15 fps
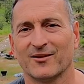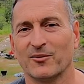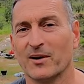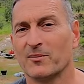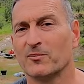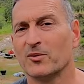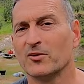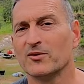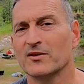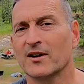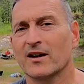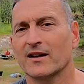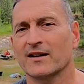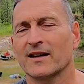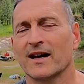When
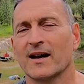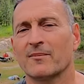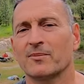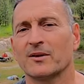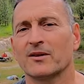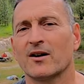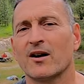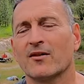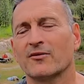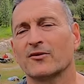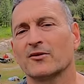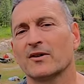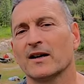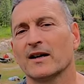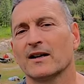boondock camping
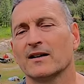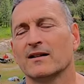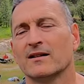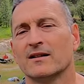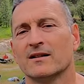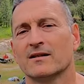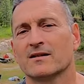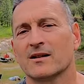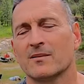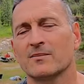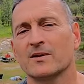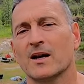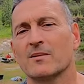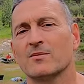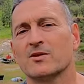off-grid,
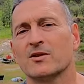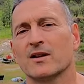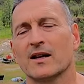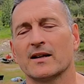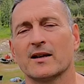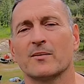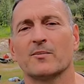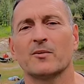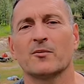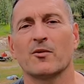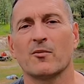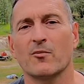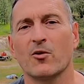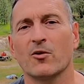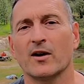sometimes you'll end up in
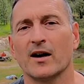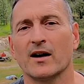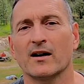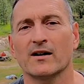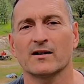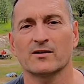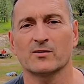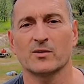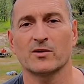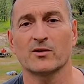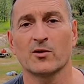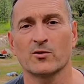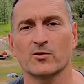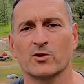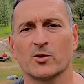remote areas with
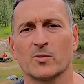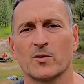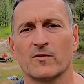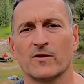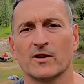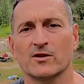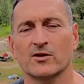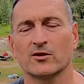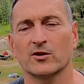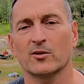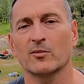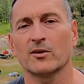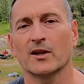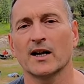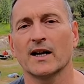no superficial
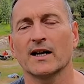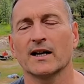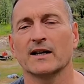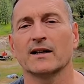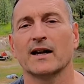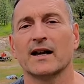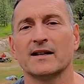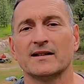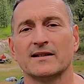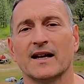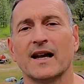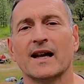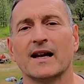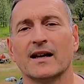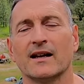urban lighting, and
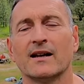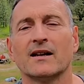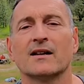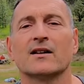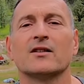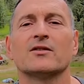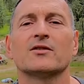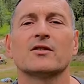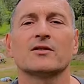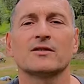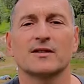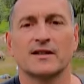day can turn to